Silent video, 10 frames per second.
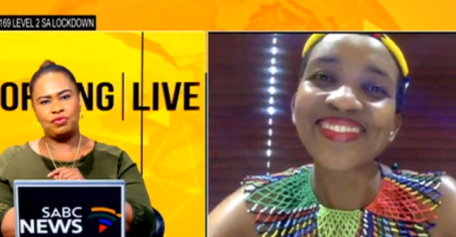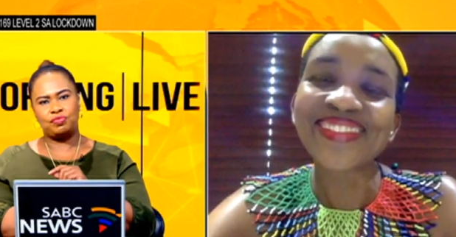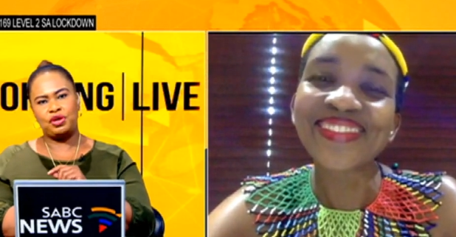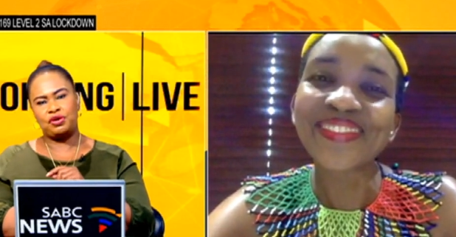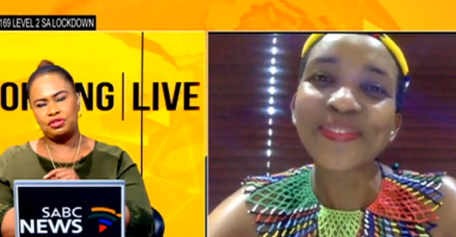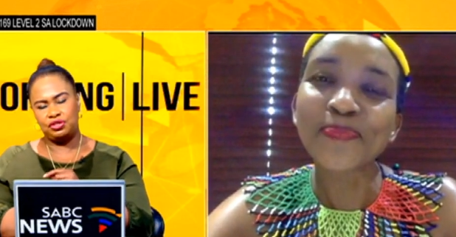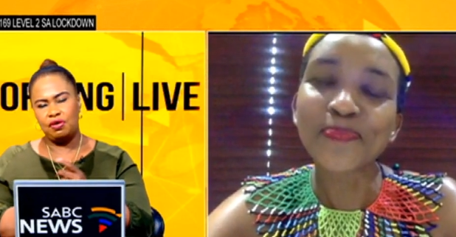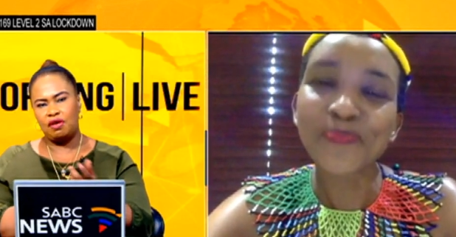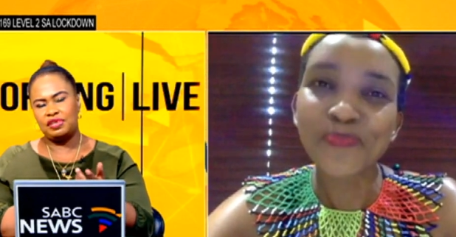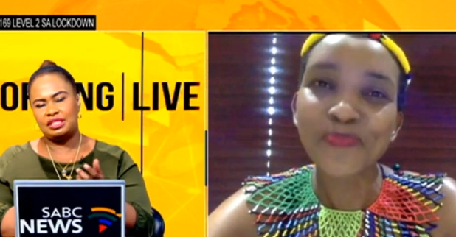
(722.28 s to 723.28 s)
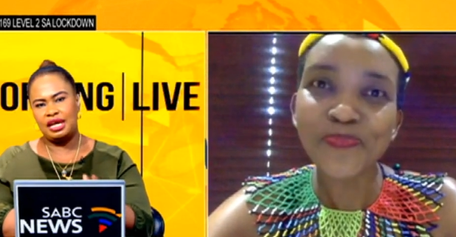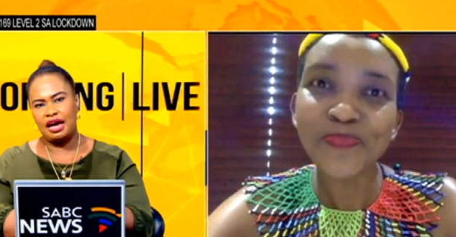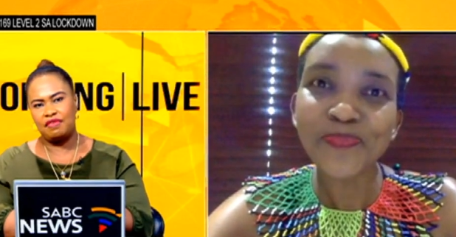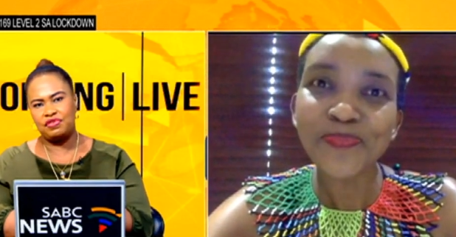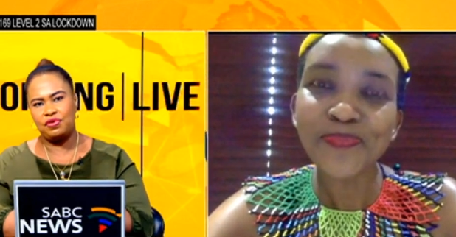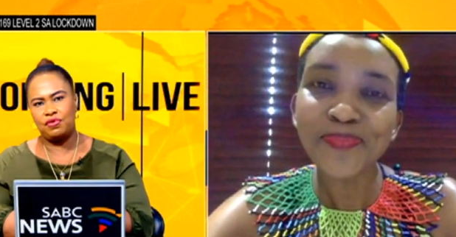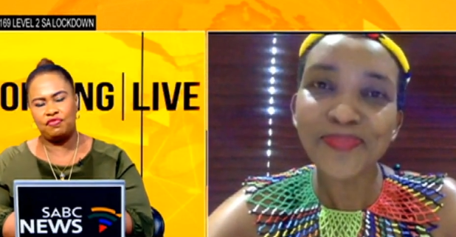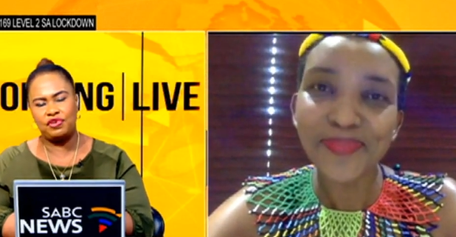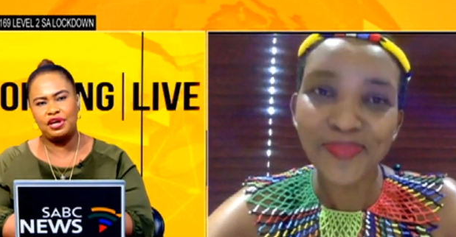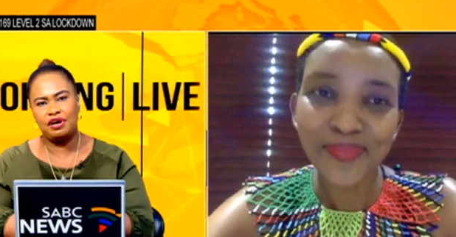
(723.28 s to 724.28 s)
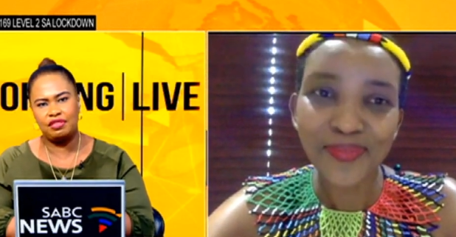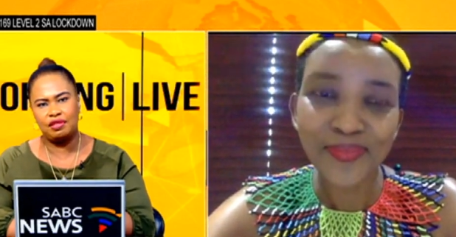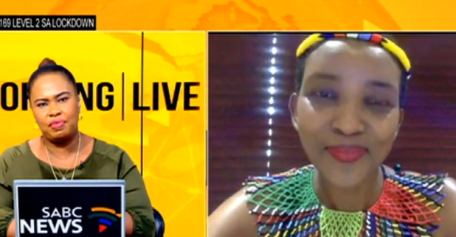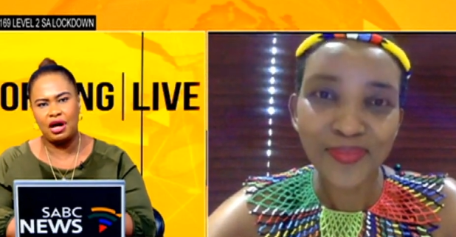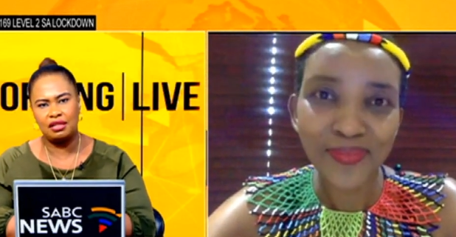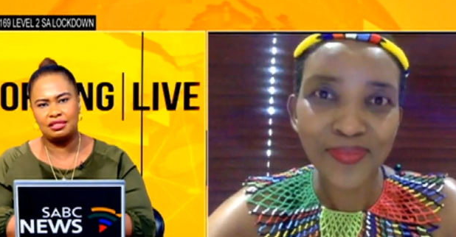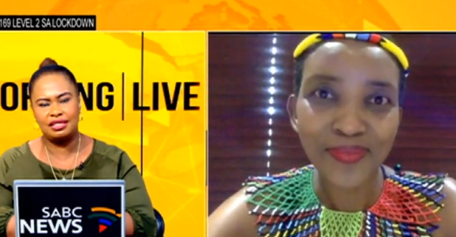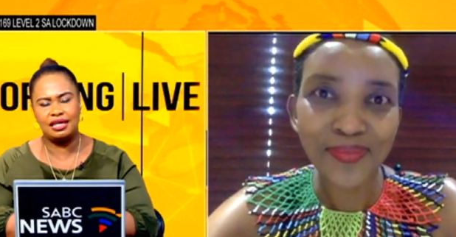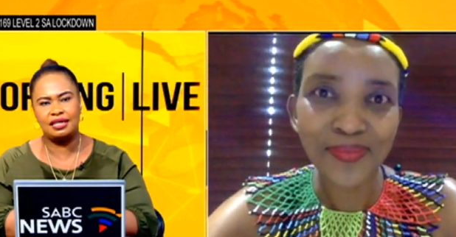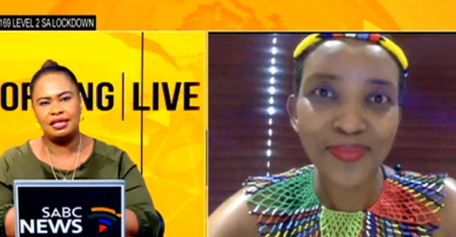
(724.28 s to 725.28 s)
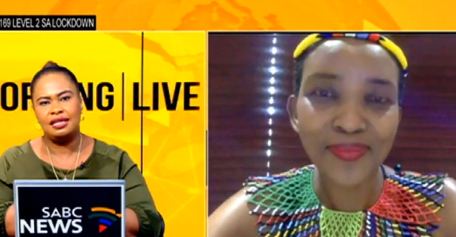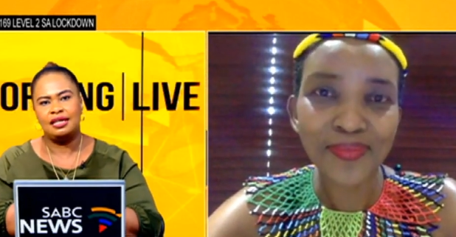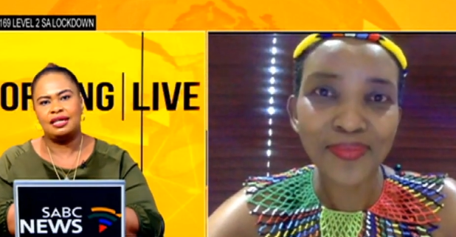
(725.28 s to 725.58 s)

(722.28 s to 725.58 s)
Speaker 1: thought, because you obviously have your finger on the pulse here.